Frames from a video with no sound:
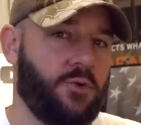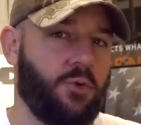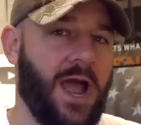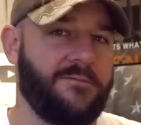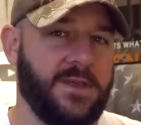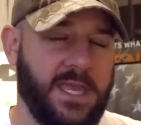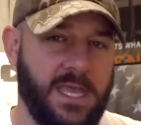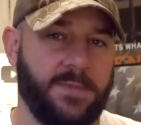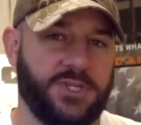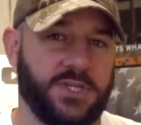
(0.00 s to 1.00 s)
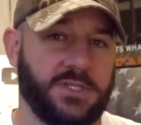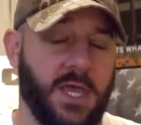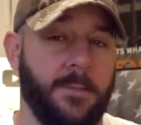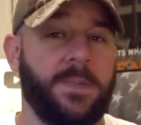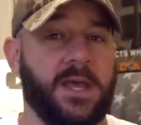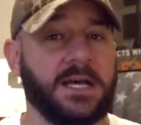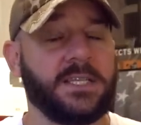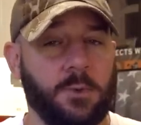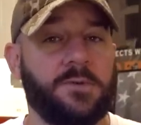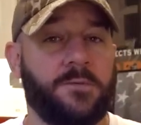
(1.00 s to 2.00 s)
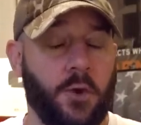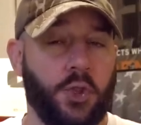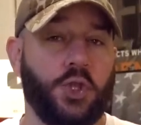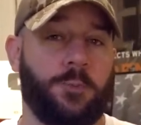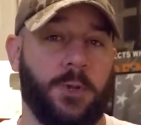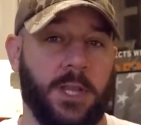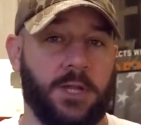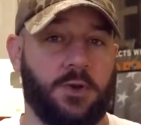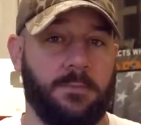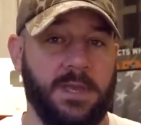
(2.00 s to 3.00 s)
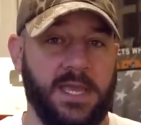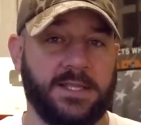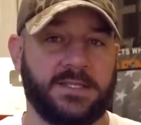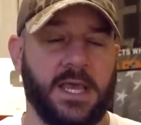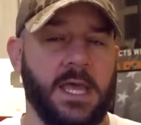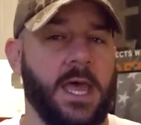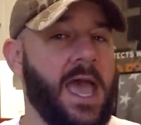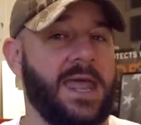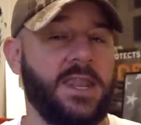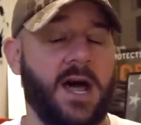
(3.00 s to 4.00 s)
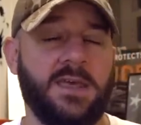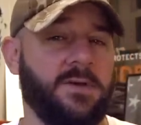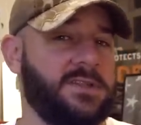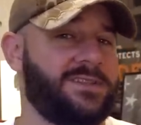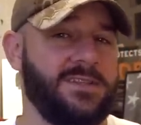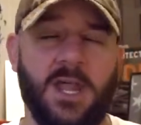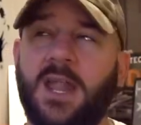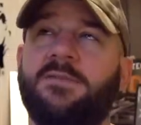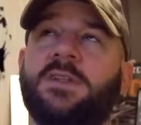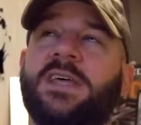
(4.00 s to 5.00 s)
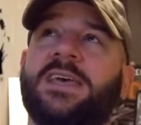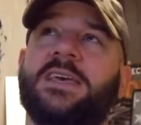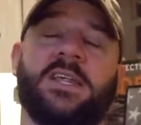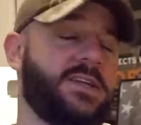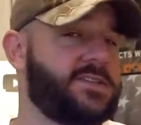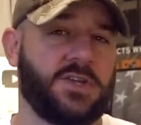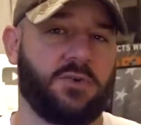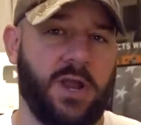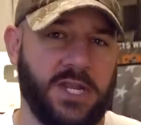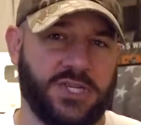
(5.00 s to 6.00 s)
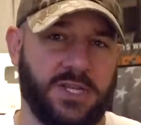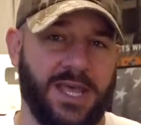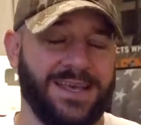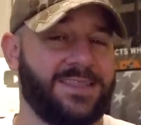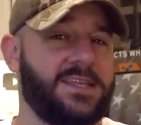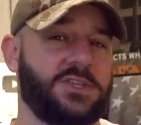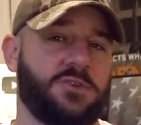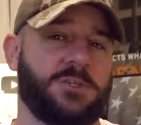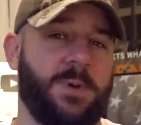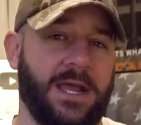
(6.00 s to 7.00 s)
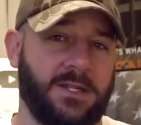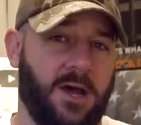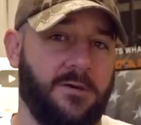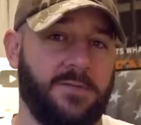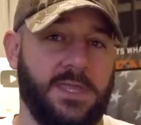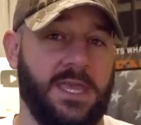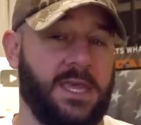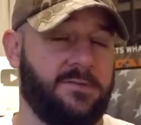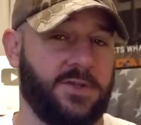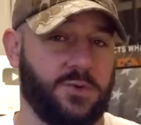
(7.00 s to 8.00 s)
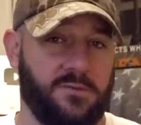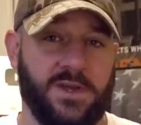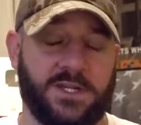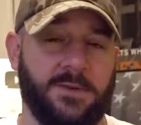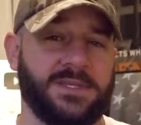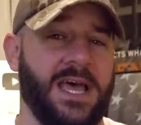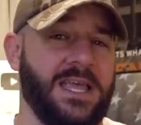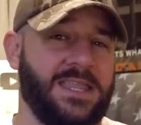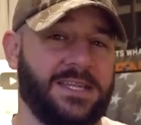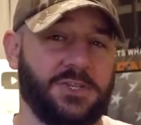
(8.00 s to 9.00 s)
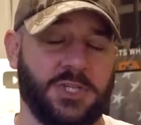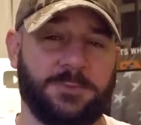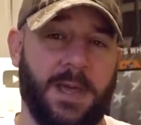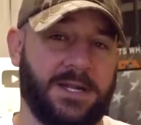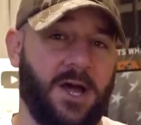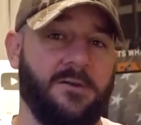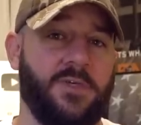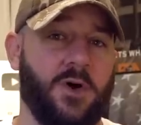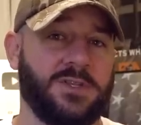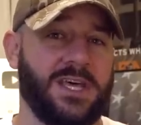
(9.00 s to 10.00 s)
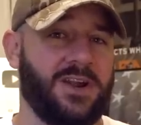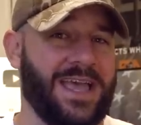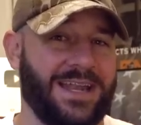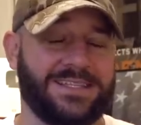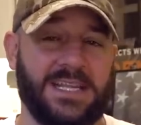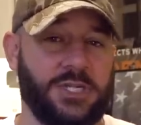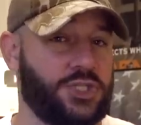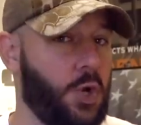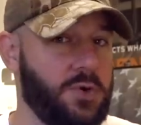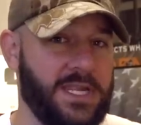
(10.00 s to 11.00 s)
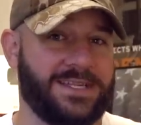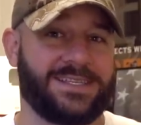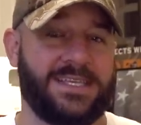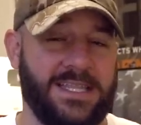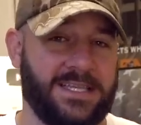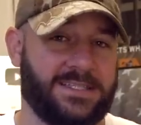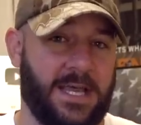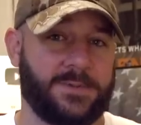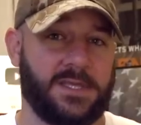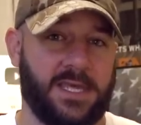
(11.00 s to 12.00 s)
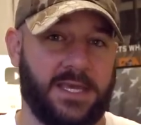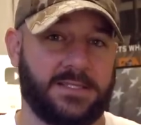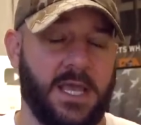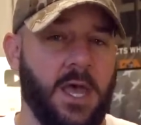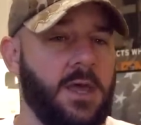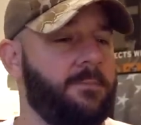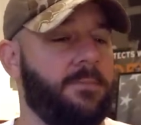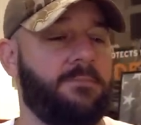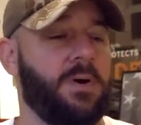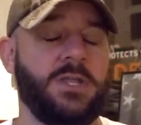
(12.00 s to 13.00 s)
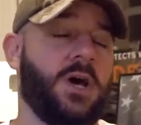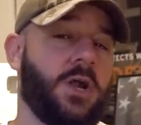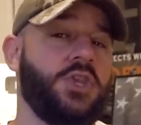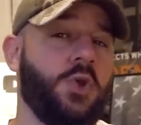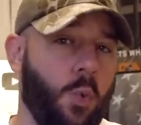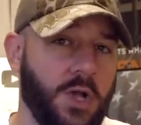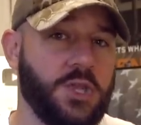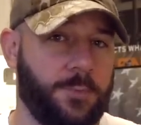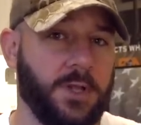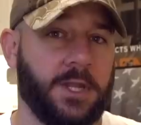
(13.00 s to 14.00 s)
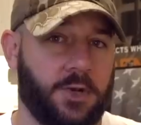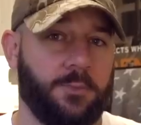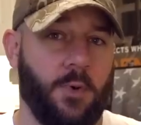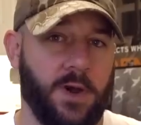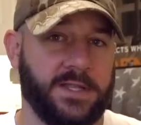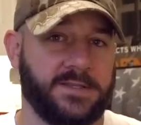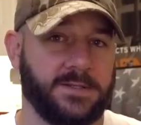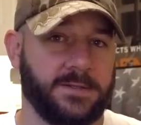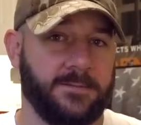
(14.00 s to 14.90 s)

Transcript: graphic images because it would further your political means, and not even taking into consideration the disrespect of the individual victims, the disrespect of those that are innocent and don't need to see these types of things. But no, you want your political points.